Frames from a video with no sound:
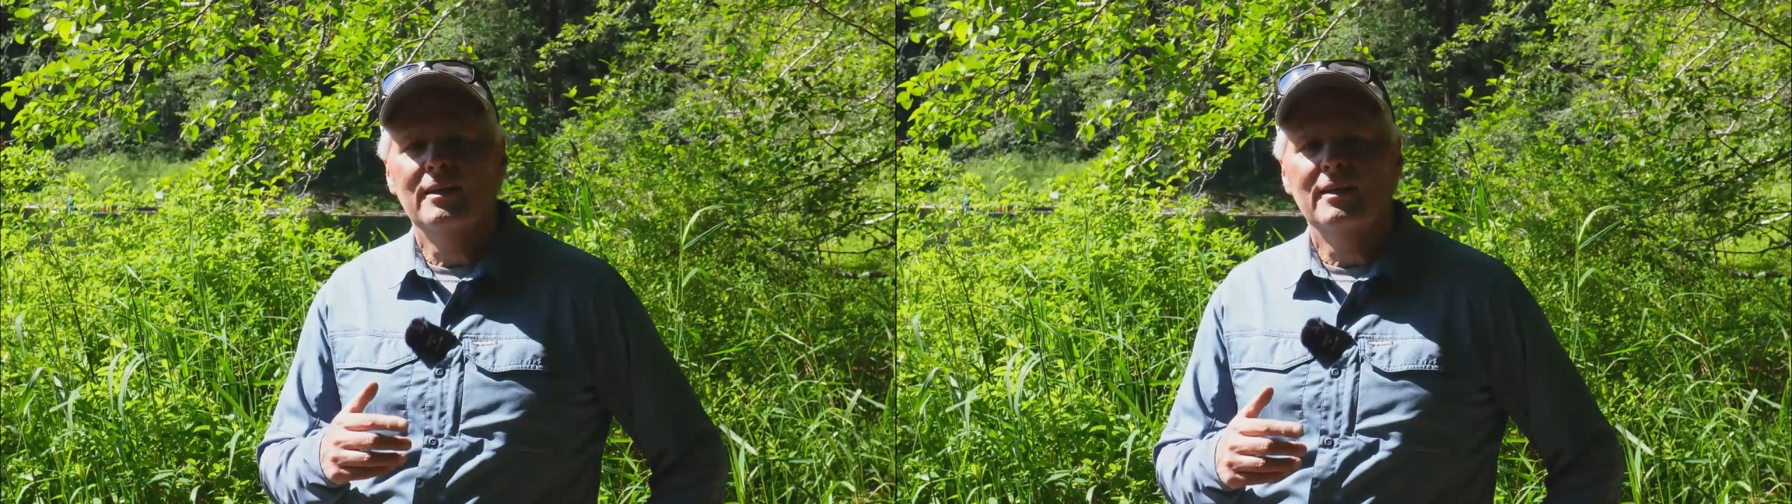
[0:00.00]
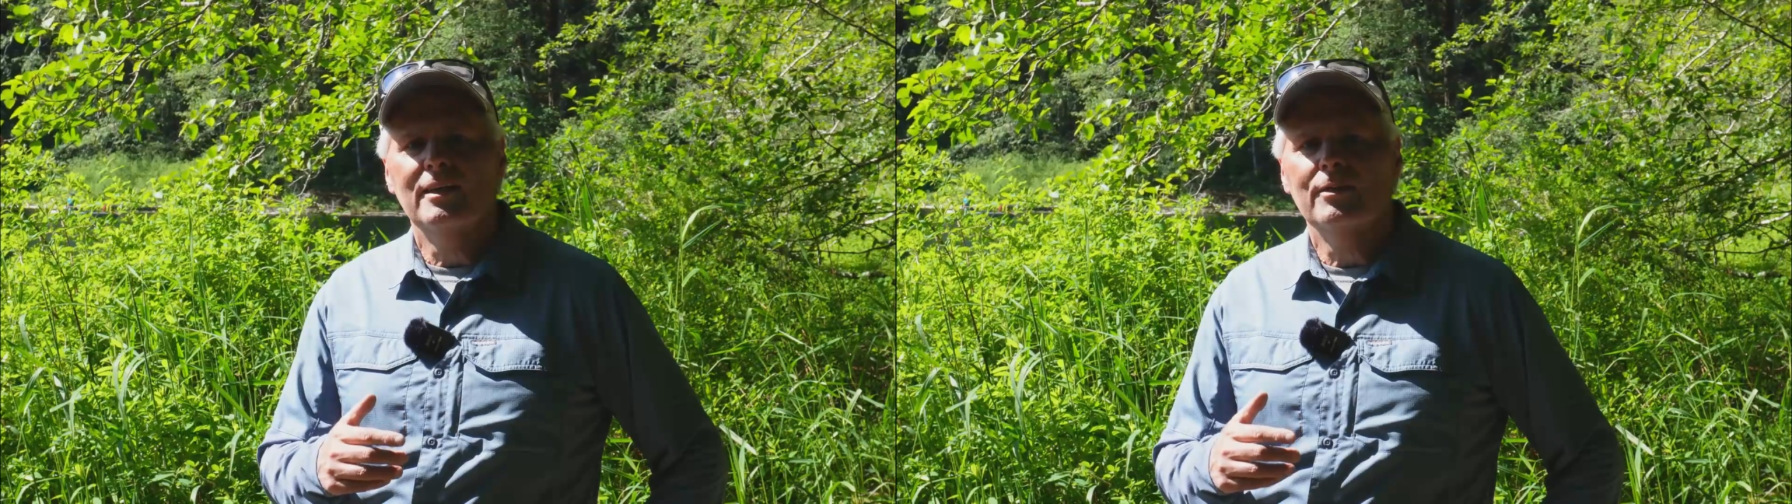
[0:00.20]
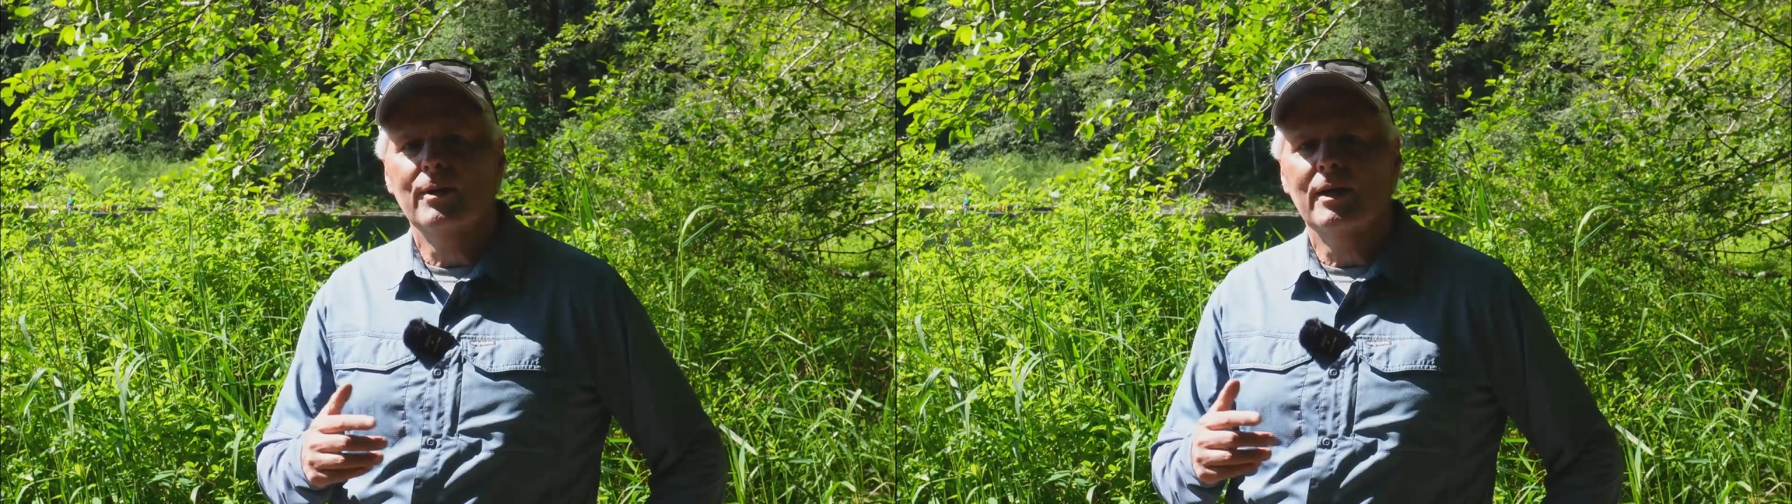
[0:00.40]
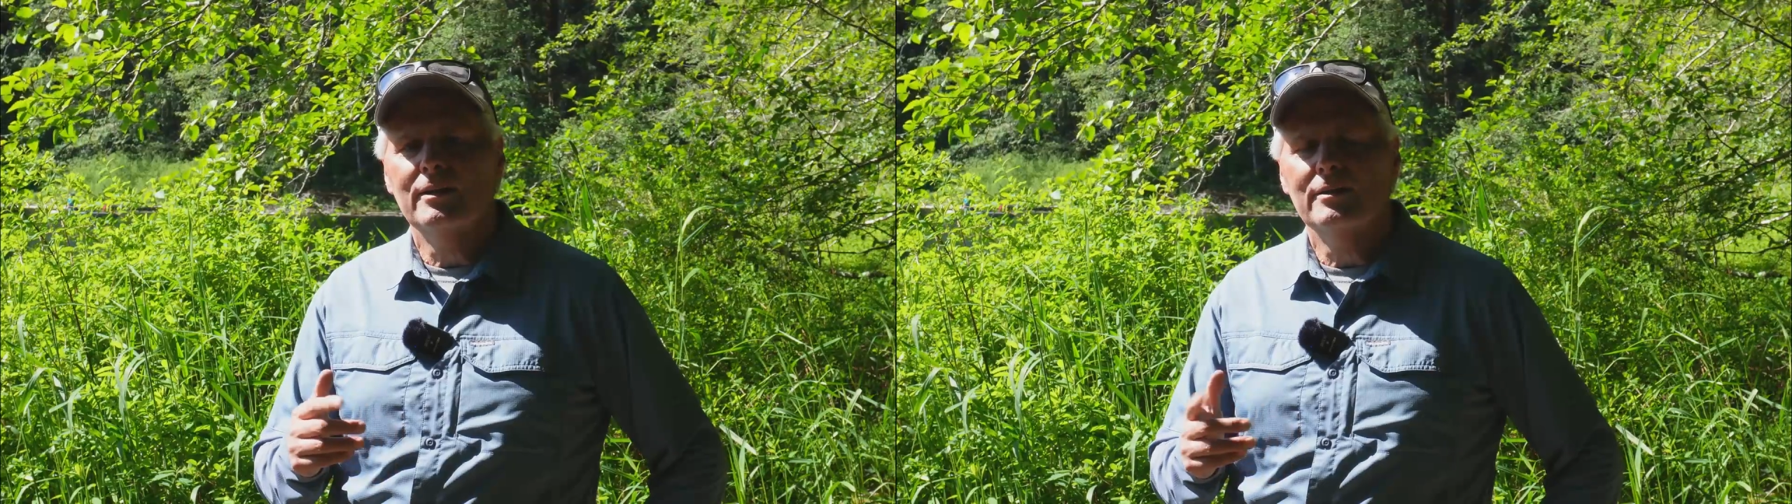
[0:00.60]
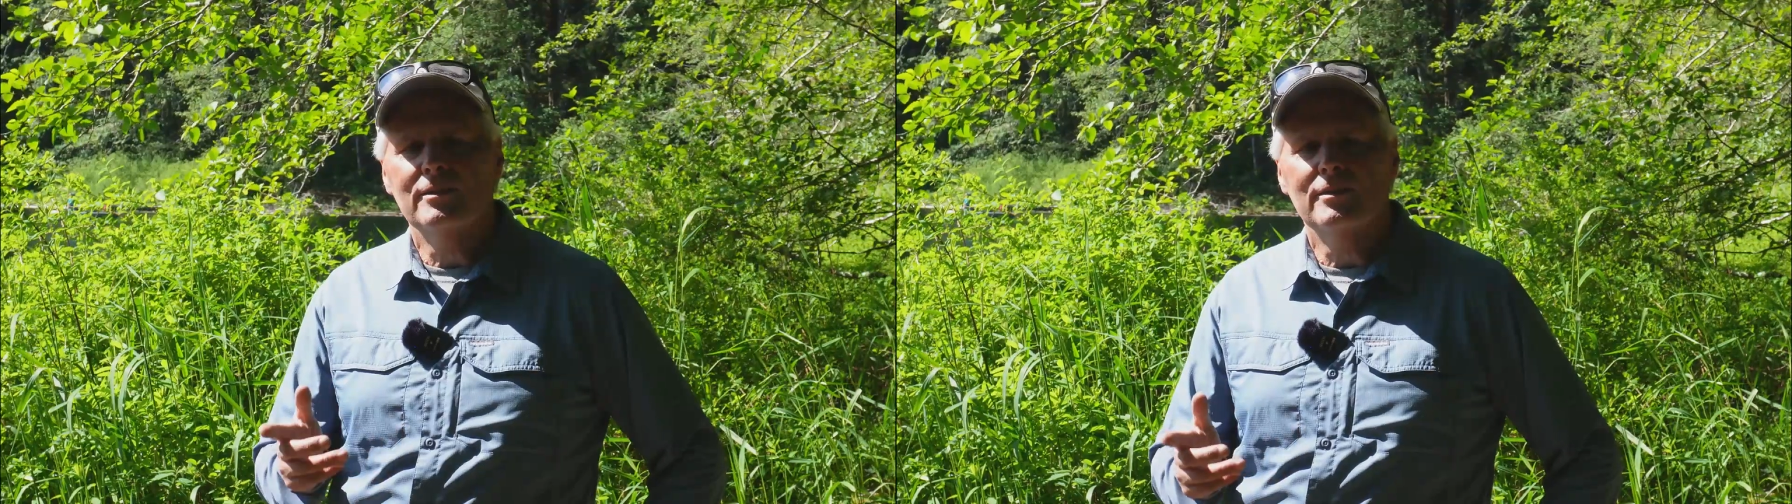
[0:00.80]
getting
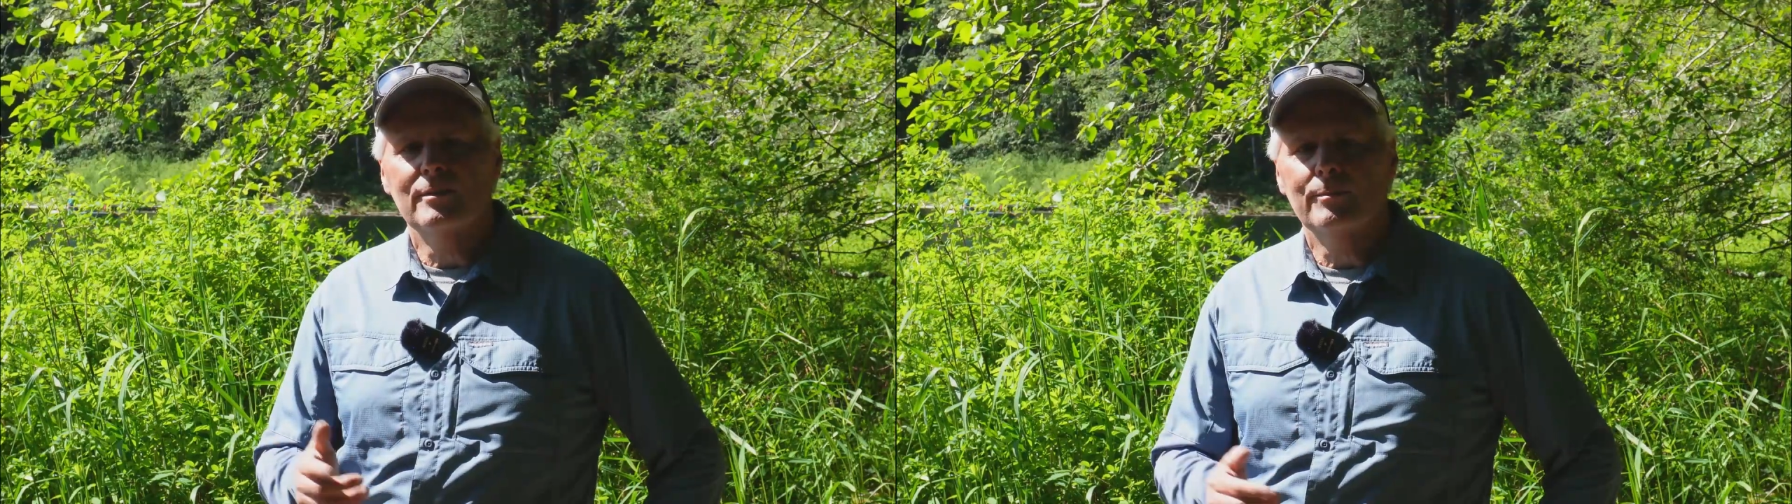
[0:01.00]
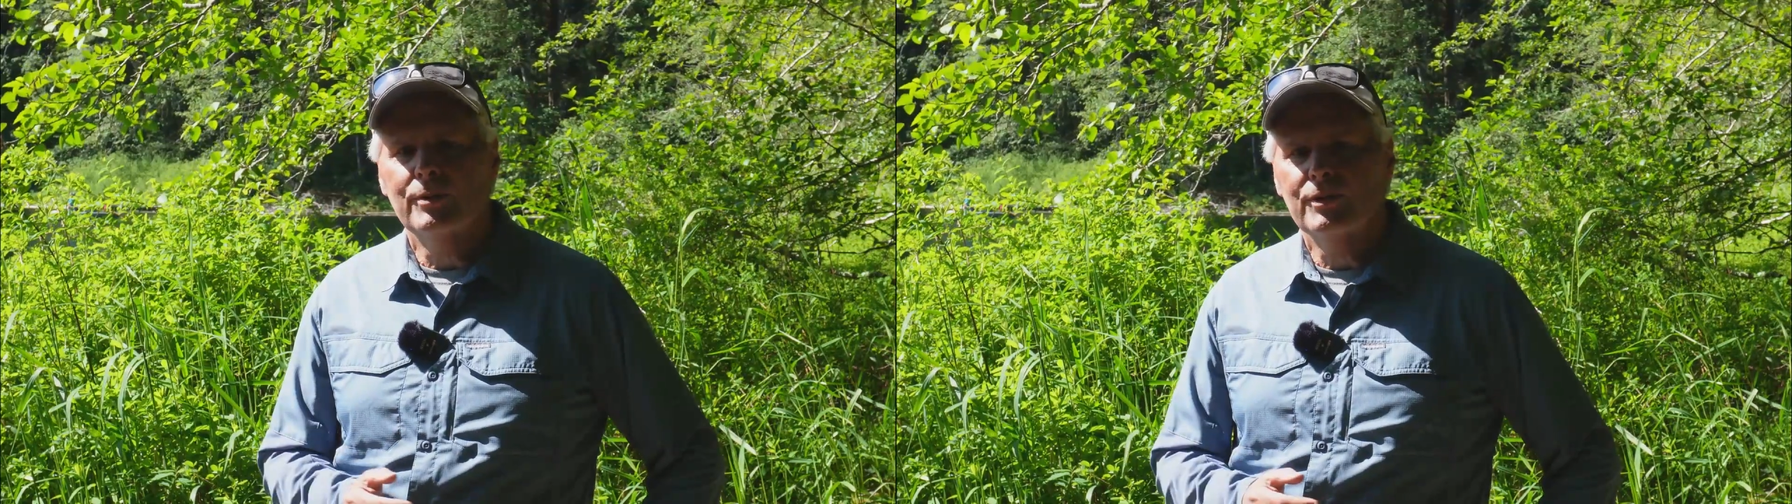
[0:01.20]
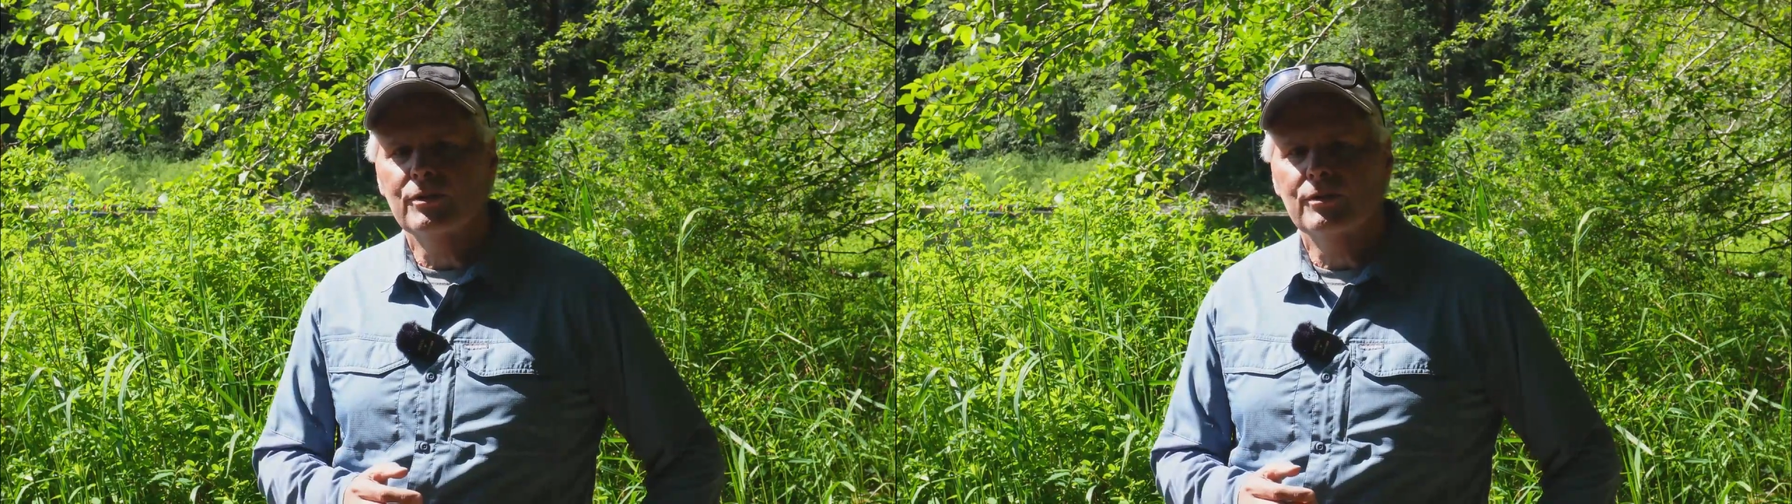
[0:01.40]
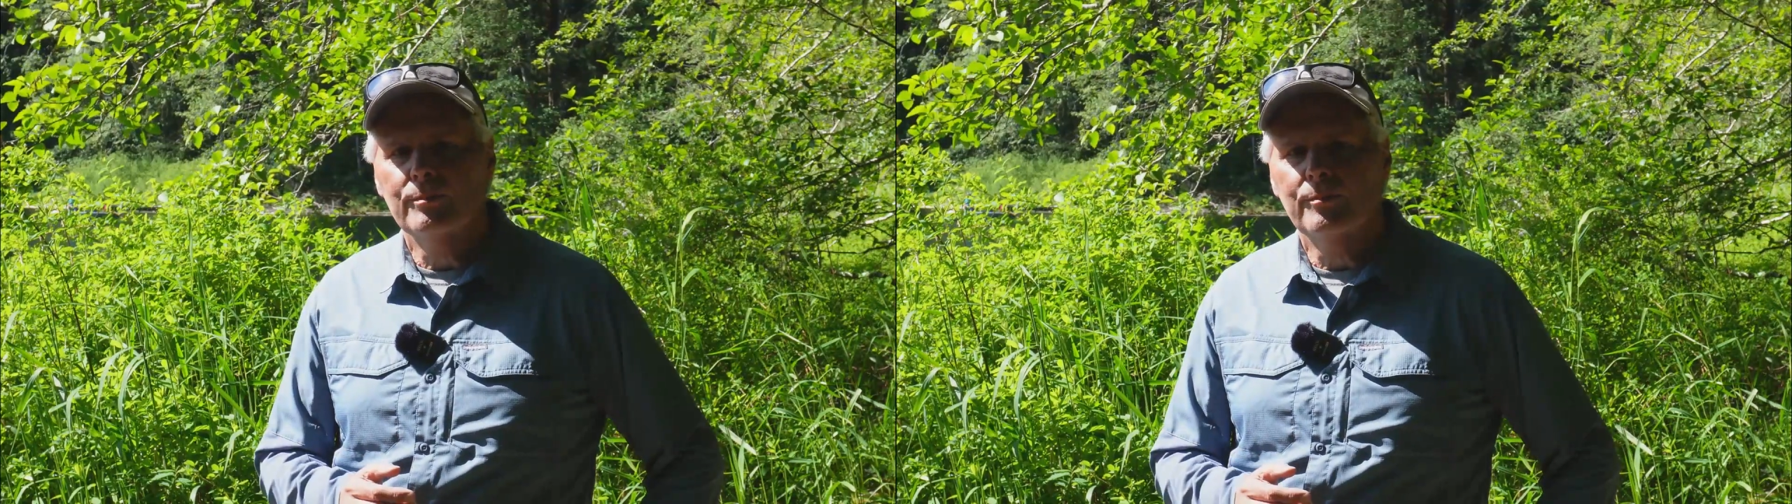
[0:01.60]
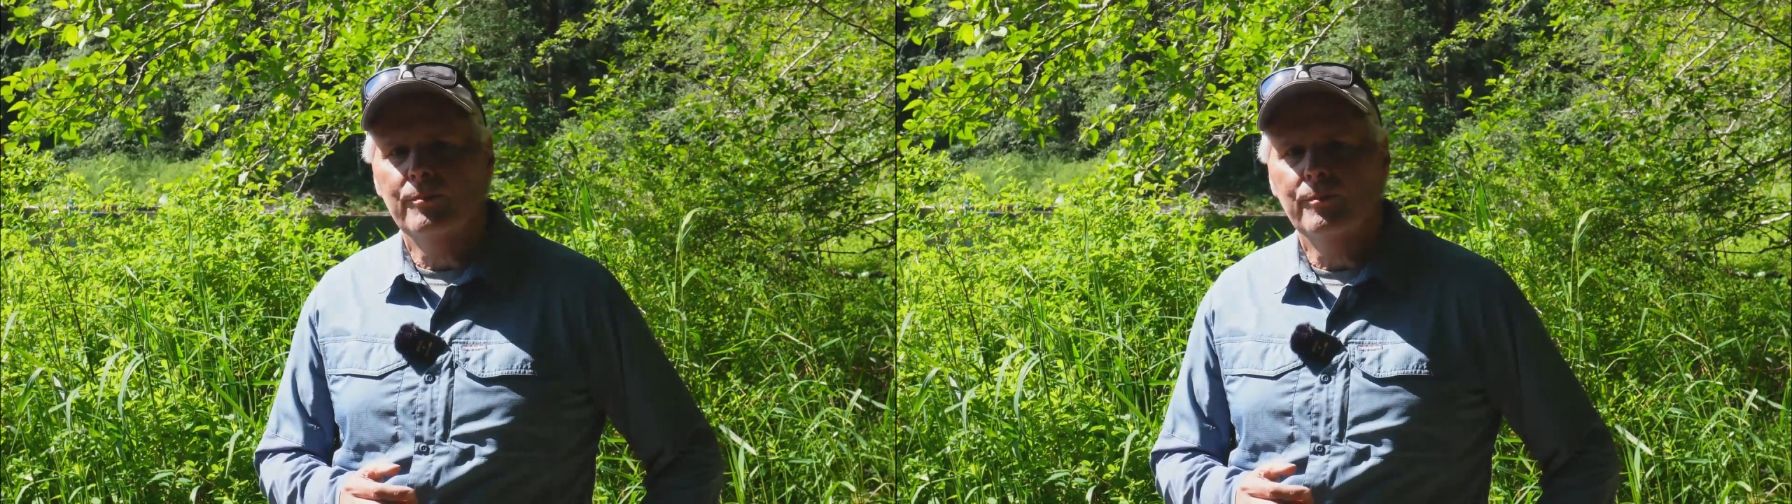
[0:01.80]
ready to put their